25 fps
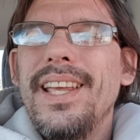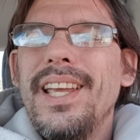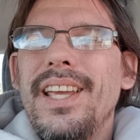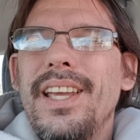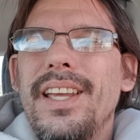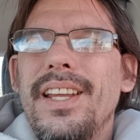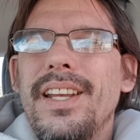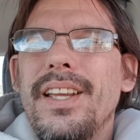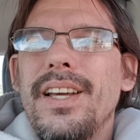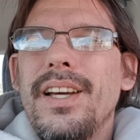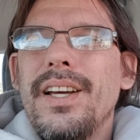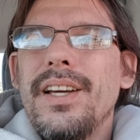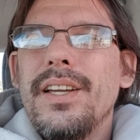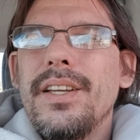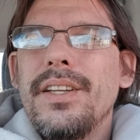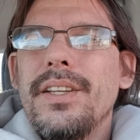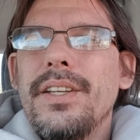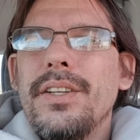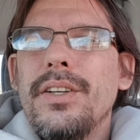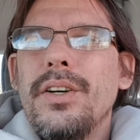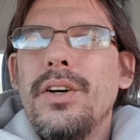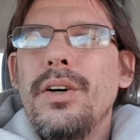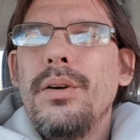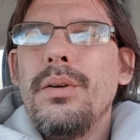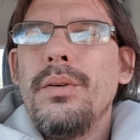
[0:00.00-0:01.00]
and uh,
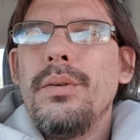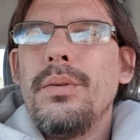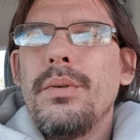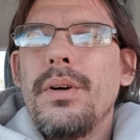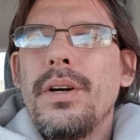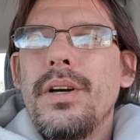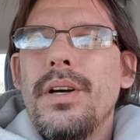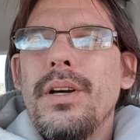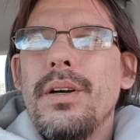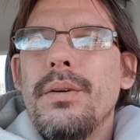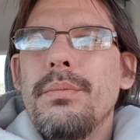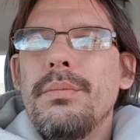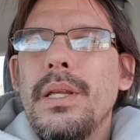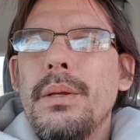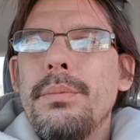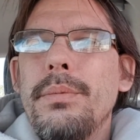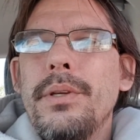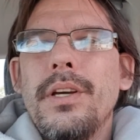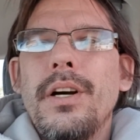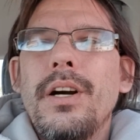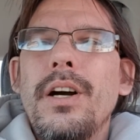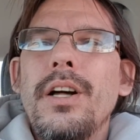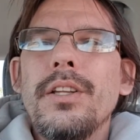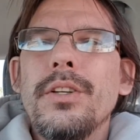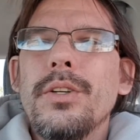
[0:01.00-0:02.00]
you know, uh,
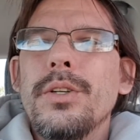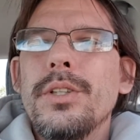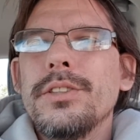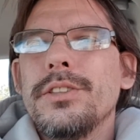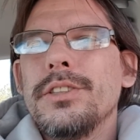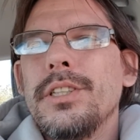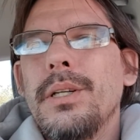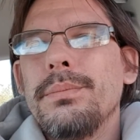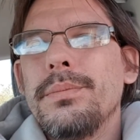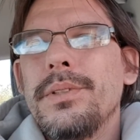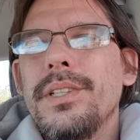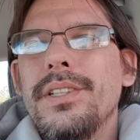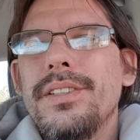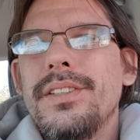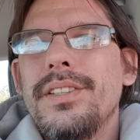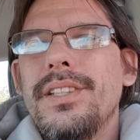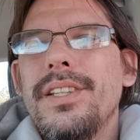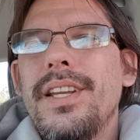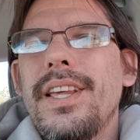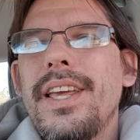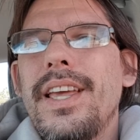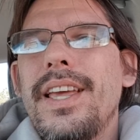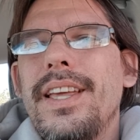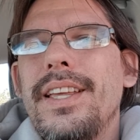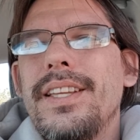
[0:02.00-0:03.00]
maybe I'll learn something
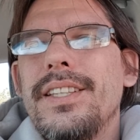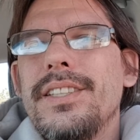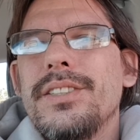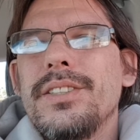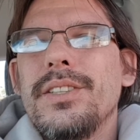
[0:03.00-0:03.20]
today.